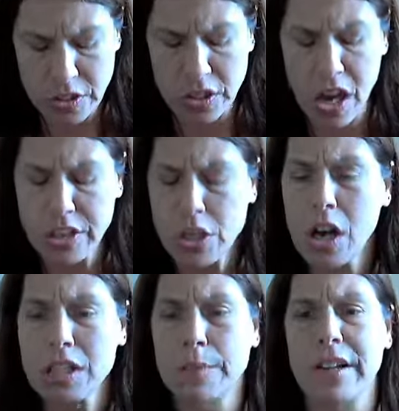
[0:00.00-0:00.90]
God
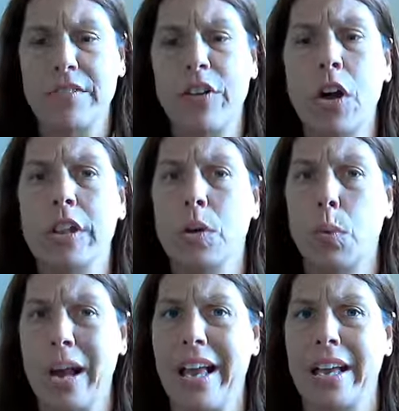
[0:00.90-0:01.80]
talks about a falling
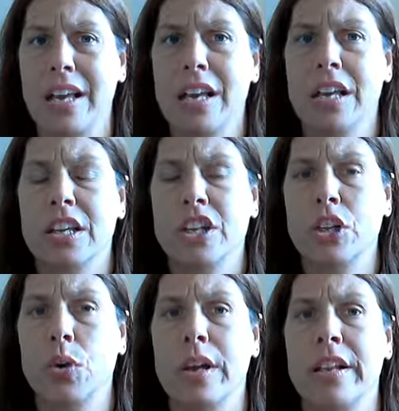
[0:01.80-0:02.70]
away, you
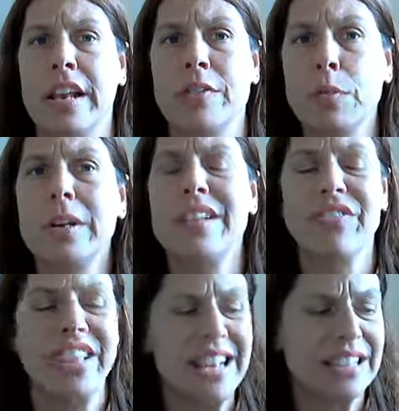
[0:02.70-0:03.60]
know, and everybody
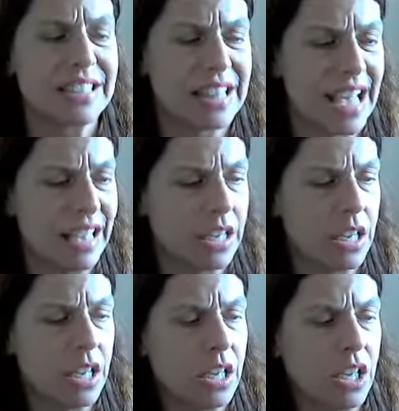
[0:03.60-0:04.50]
thinks that
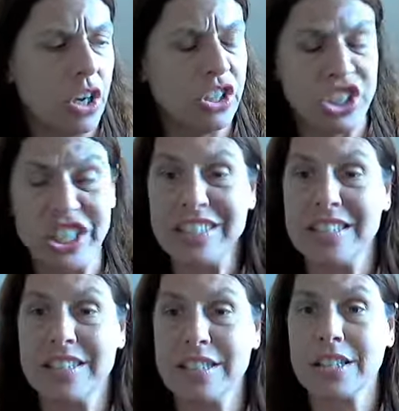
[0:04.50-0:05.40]

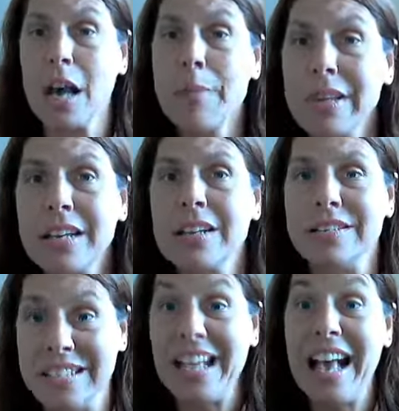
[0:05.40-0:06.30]
Jesus is coming
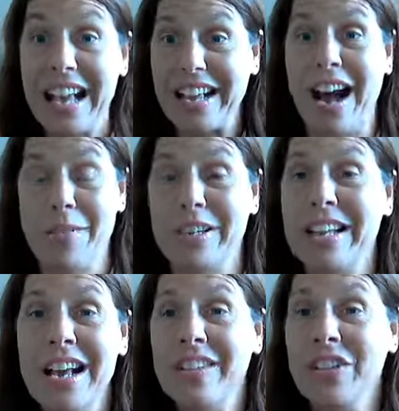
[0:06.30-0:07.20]
today. I mean,
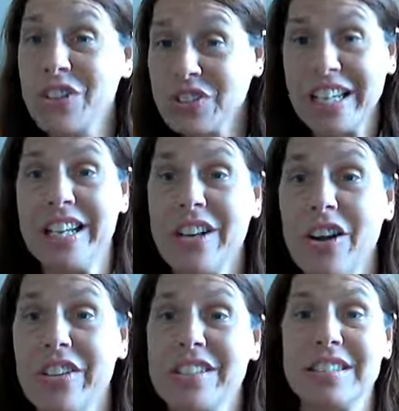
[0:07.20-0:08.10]
they're seeing
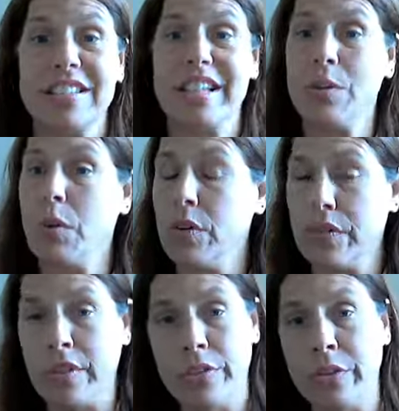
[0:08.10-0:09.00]
all this. They think, well,
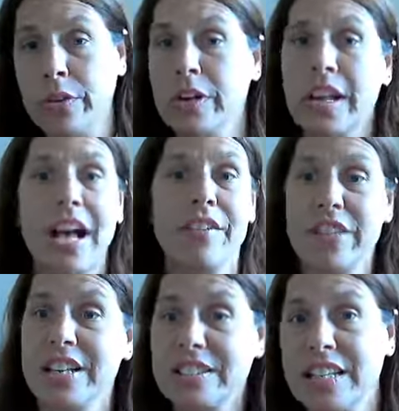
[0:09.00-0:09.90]
they were going to have
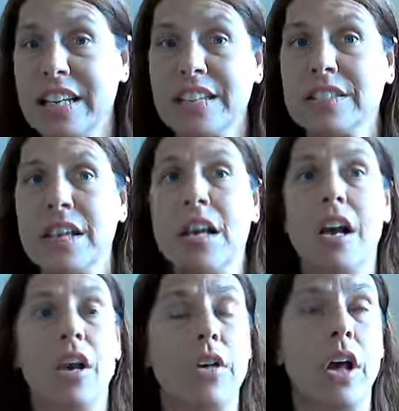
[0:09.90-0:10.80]
these things.
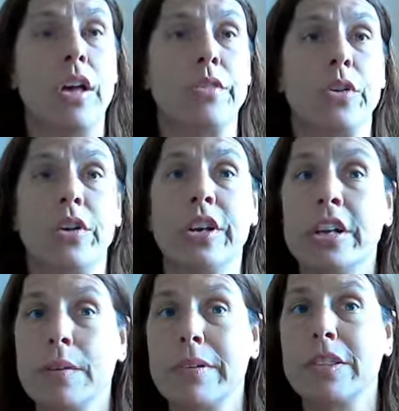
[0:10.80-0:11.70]
Uh, and they're
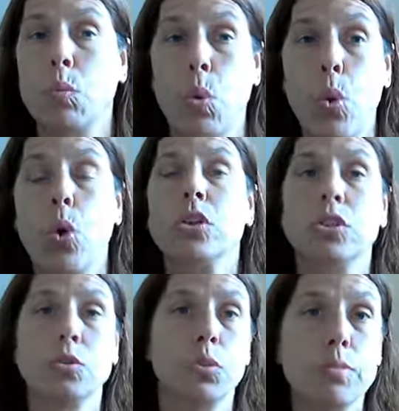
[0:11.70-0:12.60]
hearing about the wars,
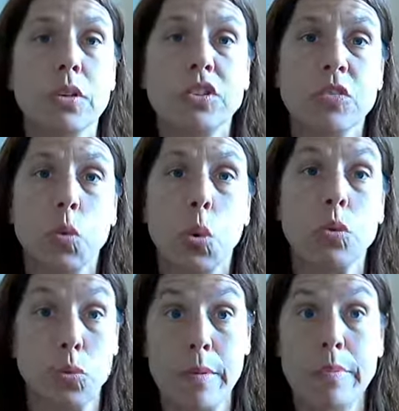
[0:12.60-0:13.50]
and rumors of wars.
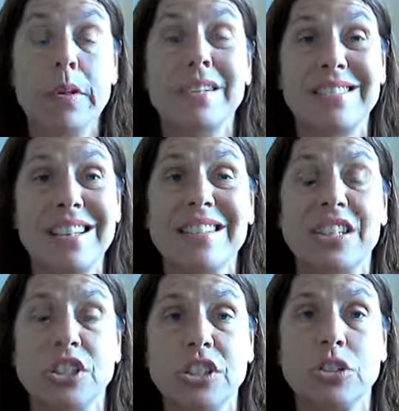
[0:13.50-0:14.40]
Remember, it says
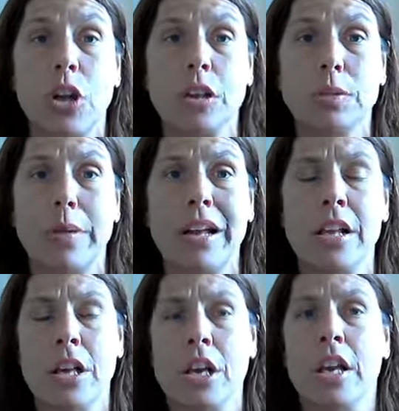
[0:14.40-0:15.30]
that Jesus talked about, it.
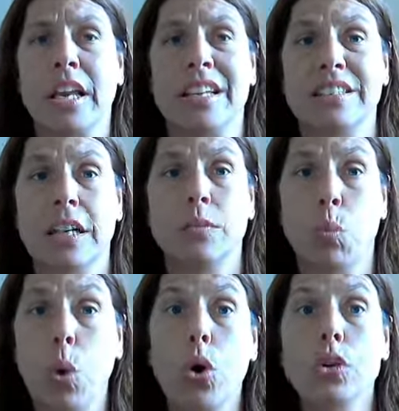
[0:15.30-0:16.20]
he said,
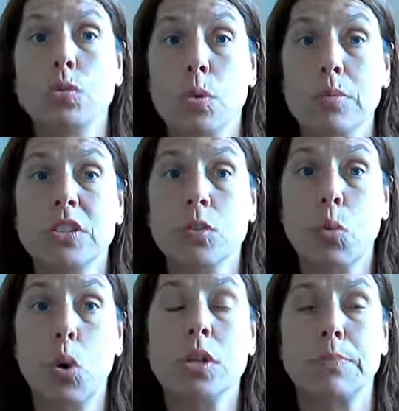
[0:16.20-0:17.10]
wars, rumors of
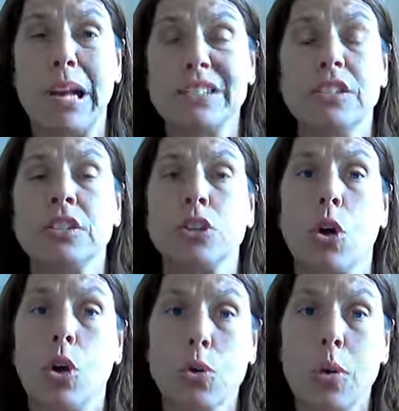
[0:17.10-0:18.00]
wars, pestilence,
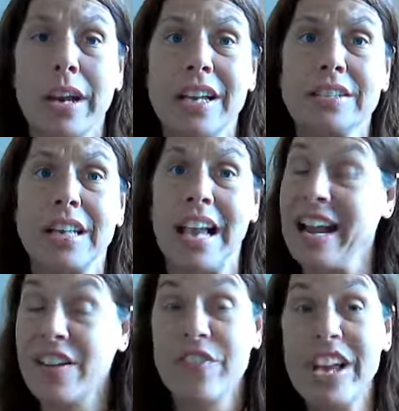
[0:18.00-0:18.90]
earthquakes,
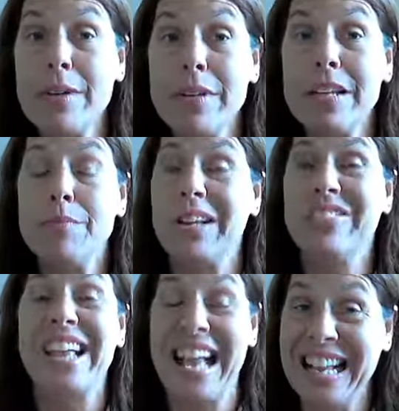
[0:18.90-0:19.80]
and a famine. But
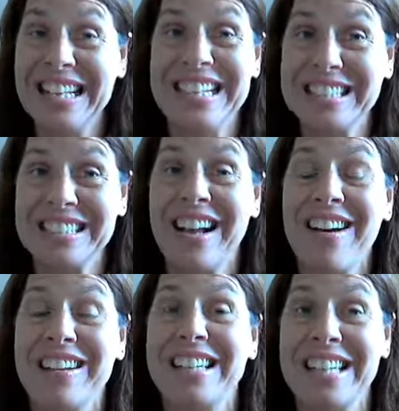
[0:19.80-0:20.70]
the end is
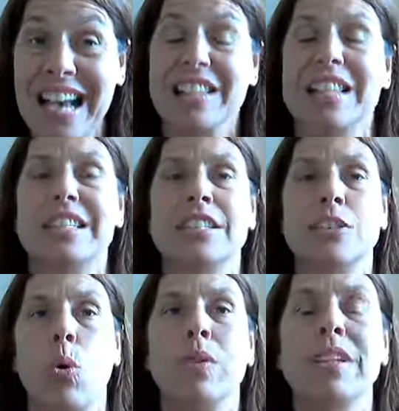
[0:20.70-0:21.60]
not yet. This is
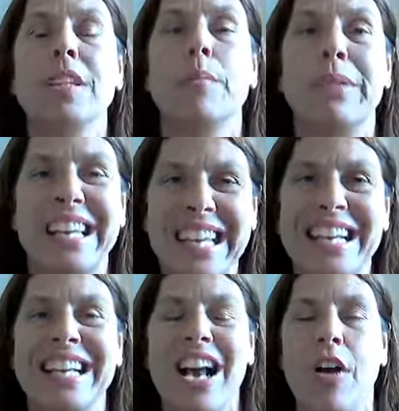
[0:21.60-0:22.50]
only the
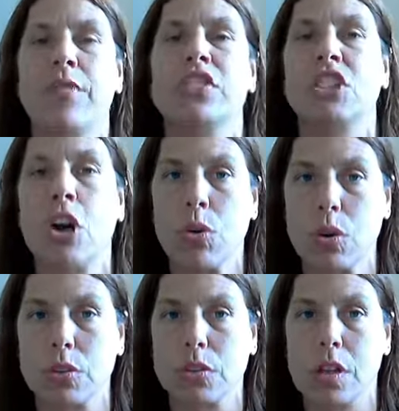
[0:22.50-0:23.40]
beginning of
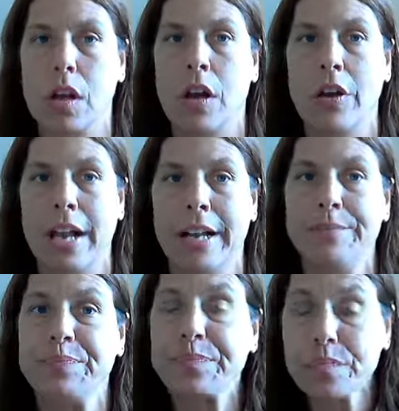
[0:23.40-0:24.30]
sorrows. Okay?
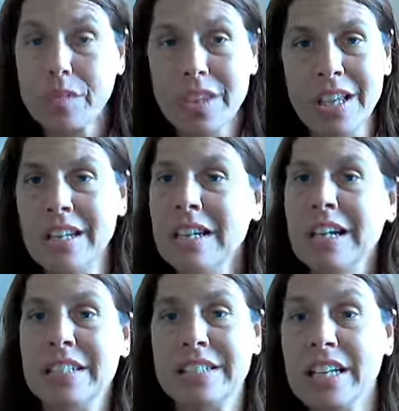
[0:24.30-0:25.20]

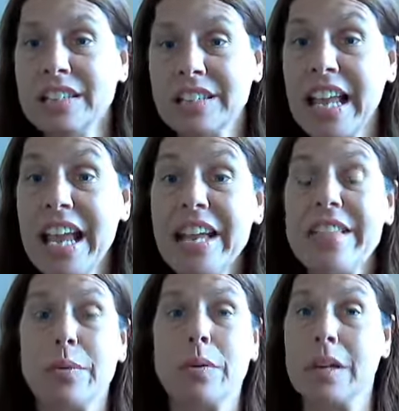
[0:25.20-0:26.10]
Doesn't say
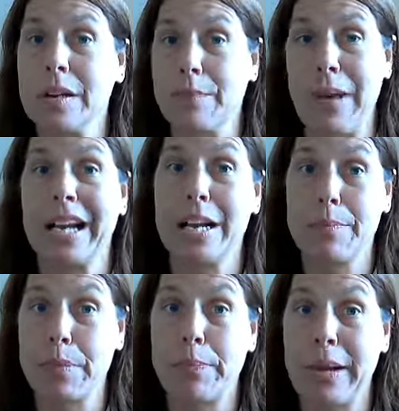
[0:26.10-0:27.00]
that we're going to pack up
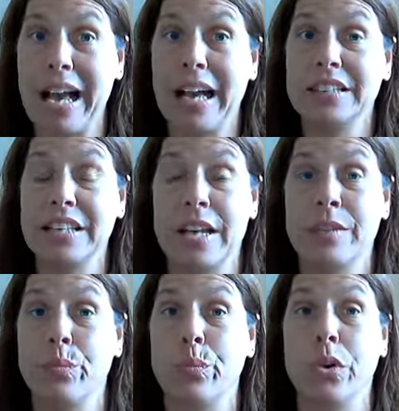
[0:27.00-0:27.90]
our bags
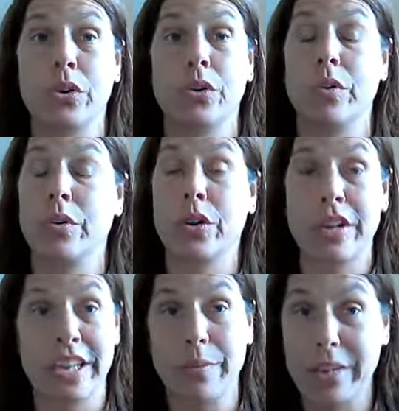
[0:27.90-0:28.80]
and we're going to
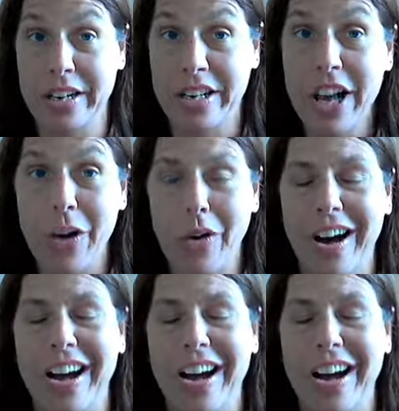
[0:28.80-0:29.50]
get ready to go.